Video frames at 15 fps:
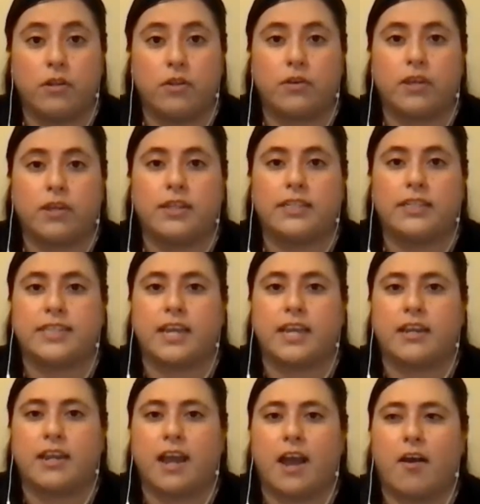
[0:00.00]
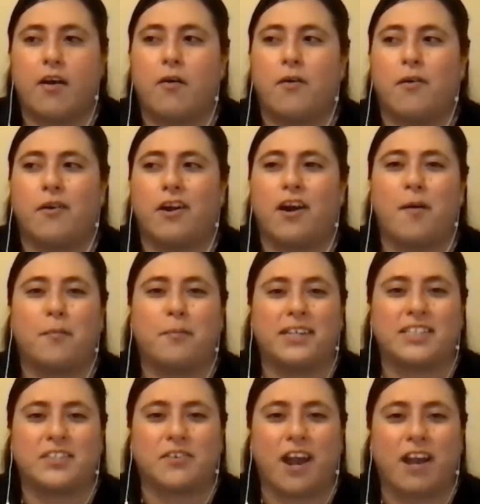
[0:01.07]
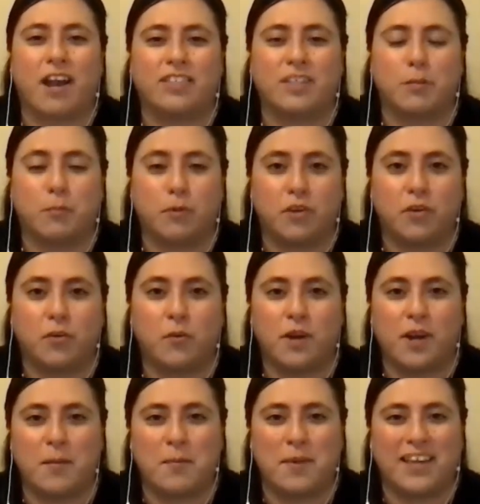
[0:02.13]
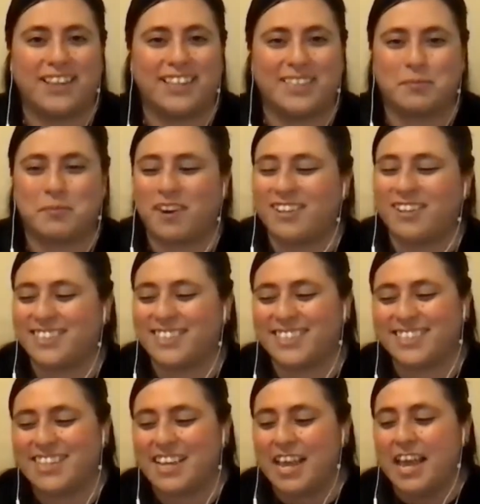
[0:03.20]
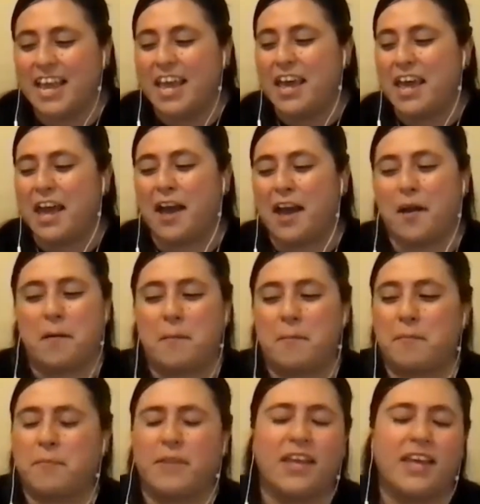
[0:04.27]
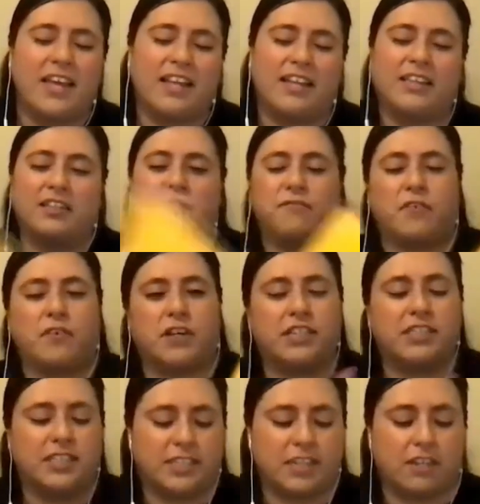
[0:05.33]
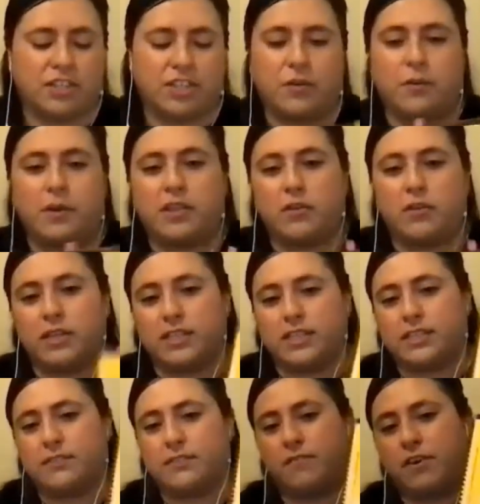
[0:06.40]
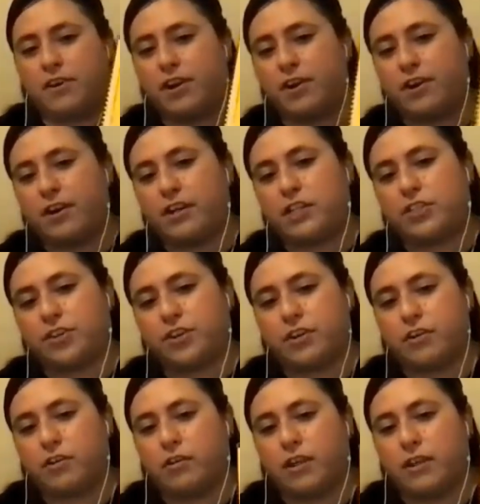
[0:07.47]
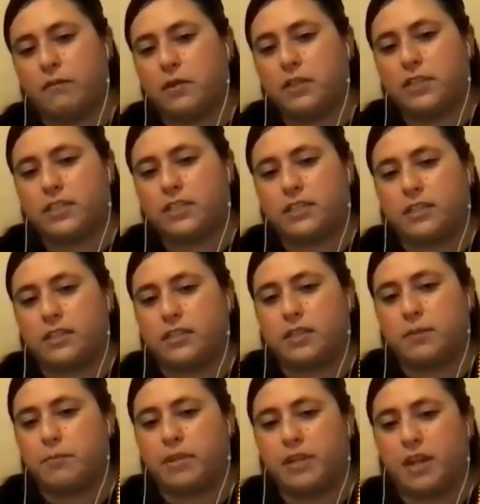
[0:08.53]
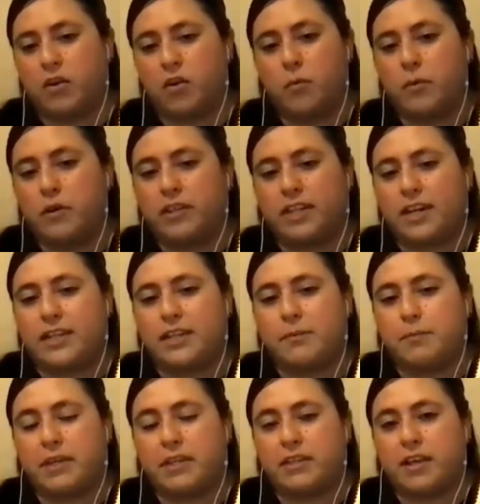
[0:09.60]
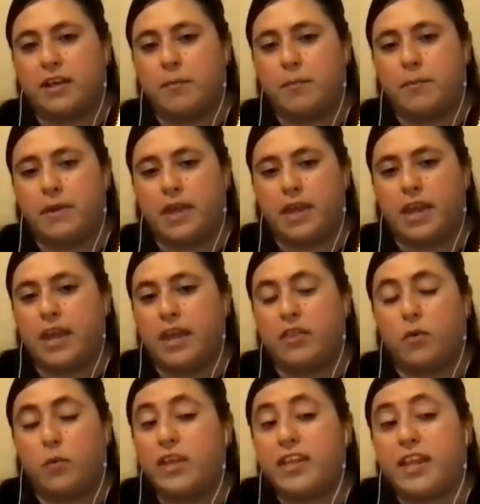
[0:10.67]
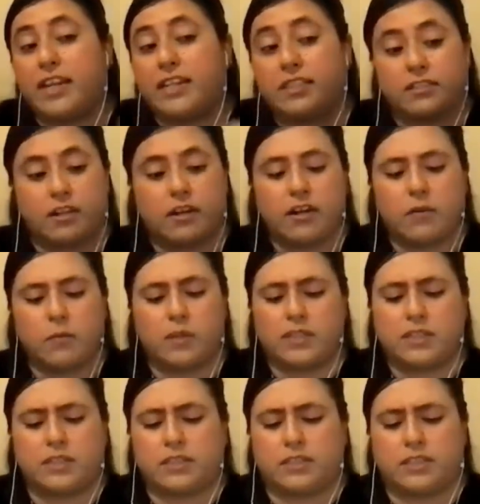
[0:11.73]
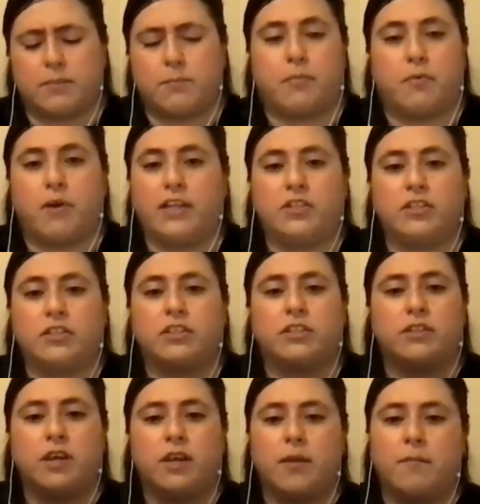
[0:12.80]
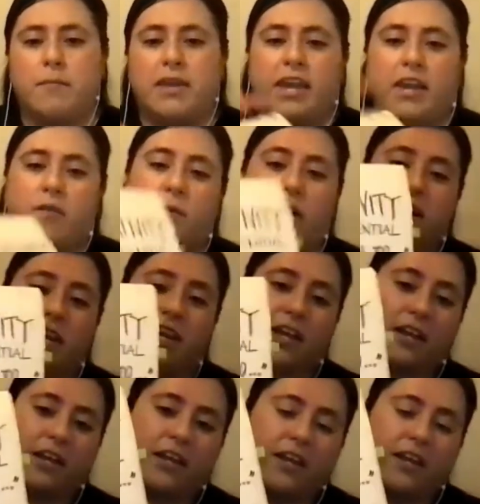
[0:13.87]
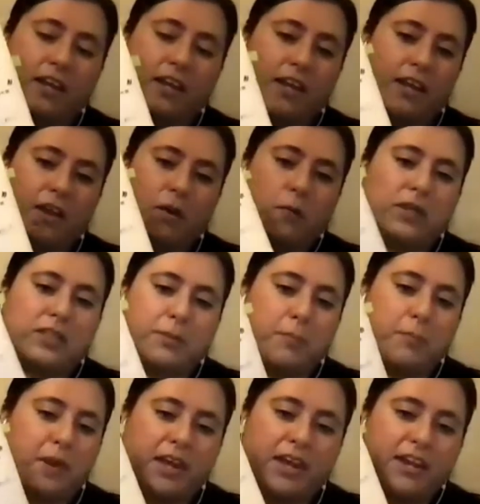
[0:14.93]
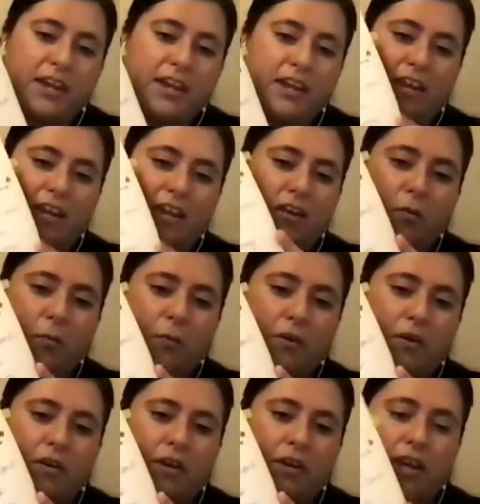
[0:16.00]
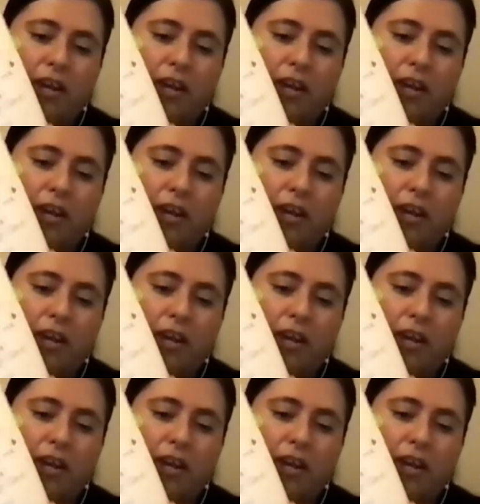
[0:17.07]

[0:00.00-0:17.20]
You can decide how complex or how simple you want to make this process. Um, for instance, I'll share with you this very early journal. It was simply a notebook that I picked up. And the way that I started was simple. I just began writing. It was a pen and a notebook.